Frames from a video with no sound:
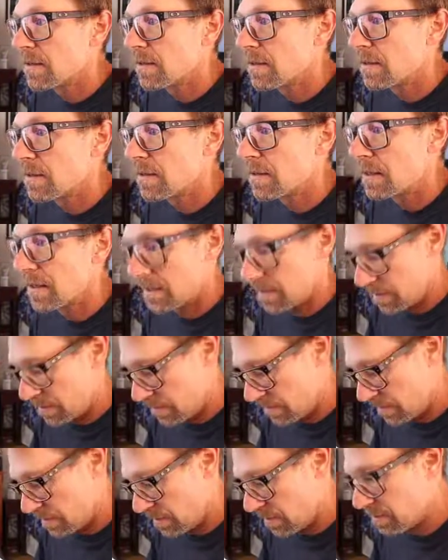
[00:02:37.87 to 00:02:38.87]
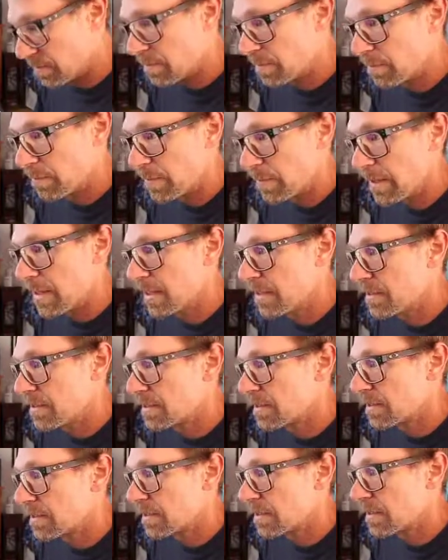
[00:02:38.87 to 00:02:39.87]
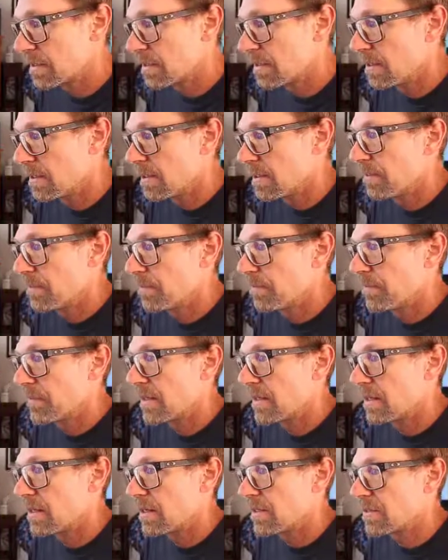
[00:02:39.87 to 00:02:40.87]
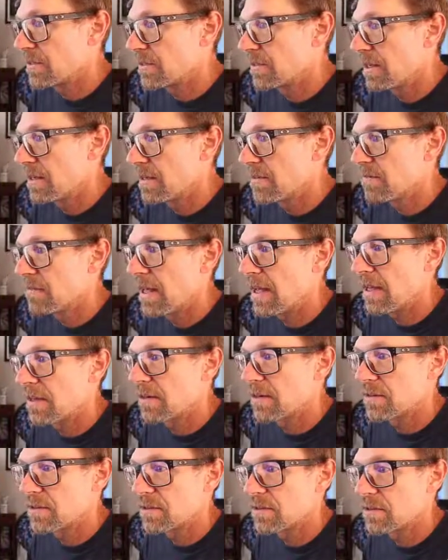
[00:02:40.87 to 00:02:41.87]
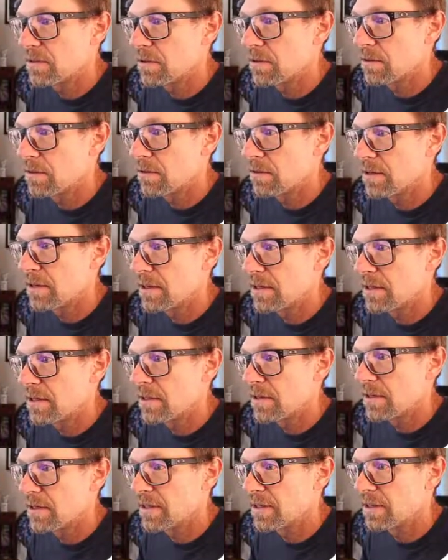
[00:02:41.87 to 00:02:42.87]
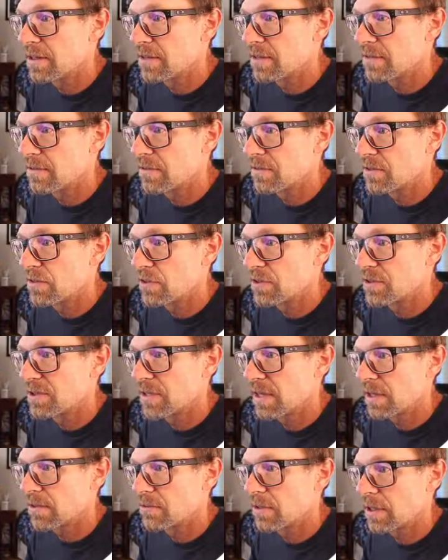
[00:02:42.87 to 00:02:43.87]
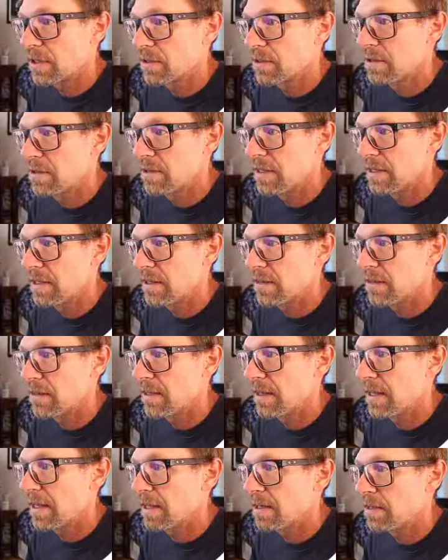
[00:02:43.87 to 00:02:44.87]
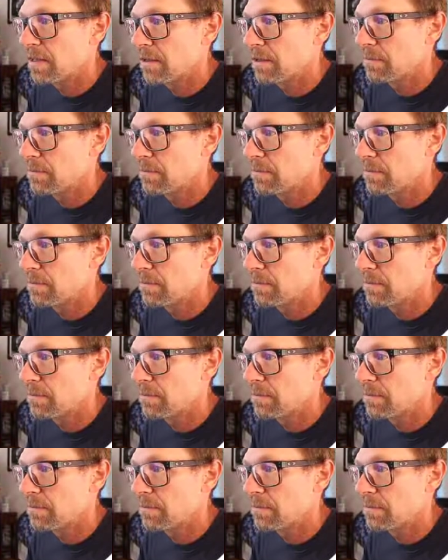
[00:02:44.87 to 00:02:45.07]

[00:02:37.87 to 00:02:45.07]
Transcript: and paste, and I'll save that. So there is the first text record. Now I'll add another